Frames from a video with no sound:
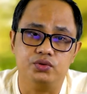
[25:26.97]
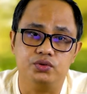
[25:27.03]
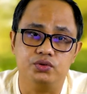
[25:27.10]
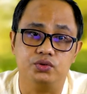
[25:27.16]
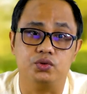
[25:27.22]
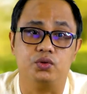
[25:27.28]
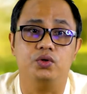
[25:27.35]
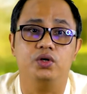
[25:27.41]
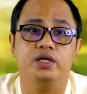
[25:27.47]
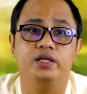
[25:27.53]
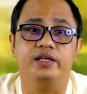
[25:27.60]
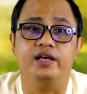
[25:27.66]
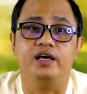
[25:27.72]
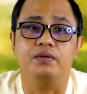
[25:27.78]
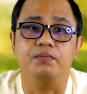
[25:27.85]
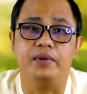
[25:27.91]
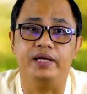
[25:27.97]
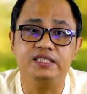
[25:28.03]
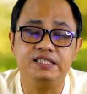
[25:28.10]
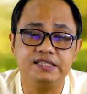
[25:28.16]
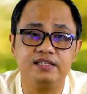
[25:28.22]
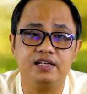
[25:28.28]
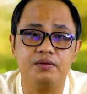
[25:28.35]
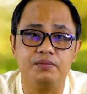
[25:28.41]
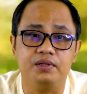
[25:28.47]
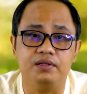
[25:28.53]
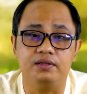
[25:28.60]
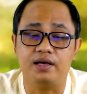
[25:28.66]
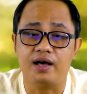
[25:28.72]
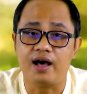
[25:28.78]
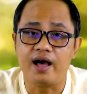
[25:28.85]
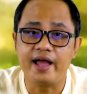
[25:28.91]
So they are maintainable.
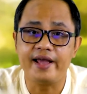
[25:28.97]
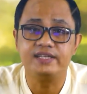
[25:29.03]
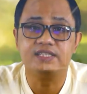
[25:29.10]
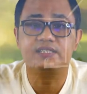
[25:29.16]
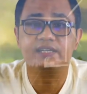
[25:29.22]
The highest